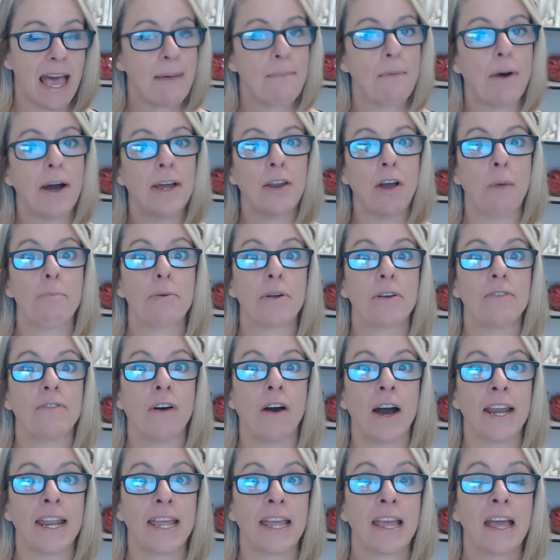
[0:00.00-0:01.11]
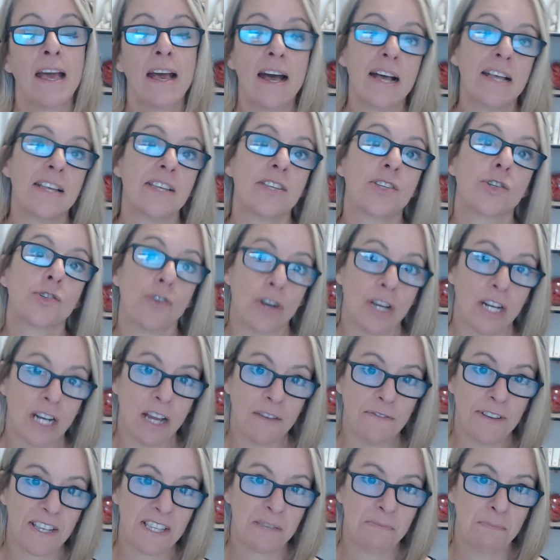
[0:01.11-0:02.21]
Am I not providing a strong
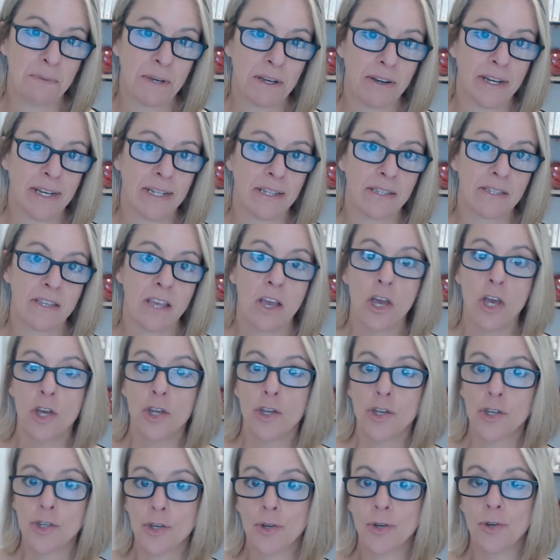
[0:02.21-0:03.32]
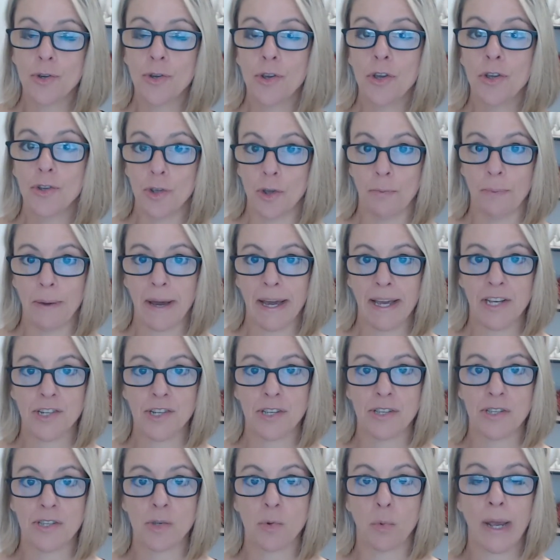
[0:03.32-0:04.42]
enough experience to new
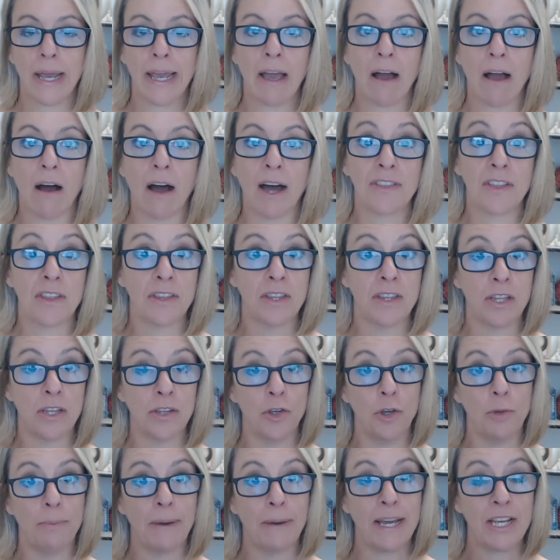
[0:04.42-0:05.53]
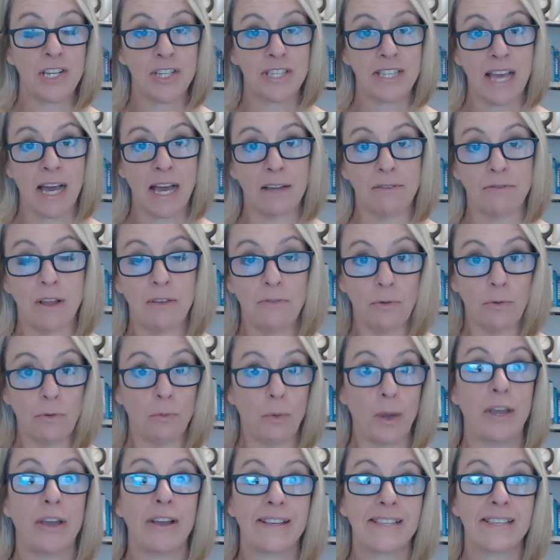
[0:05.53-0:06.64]
patients where either the new patients
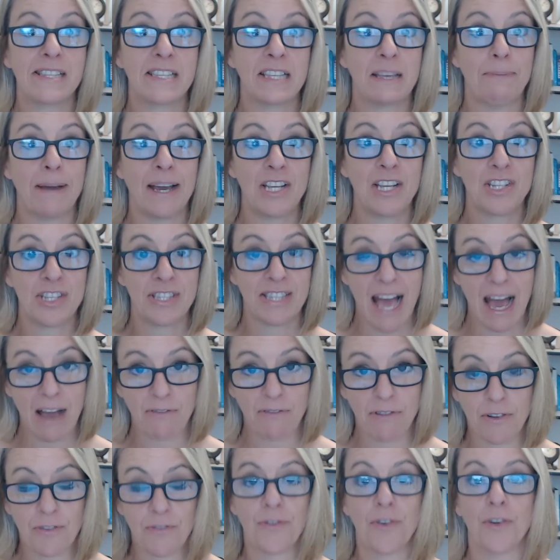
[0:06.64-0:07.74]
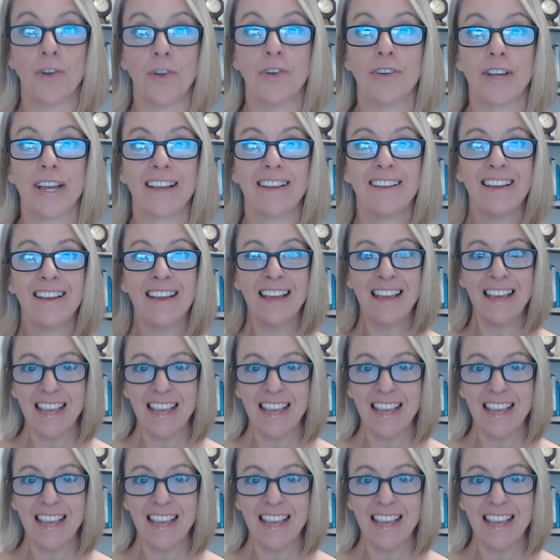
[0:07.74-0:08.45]
where existing patients aren't referring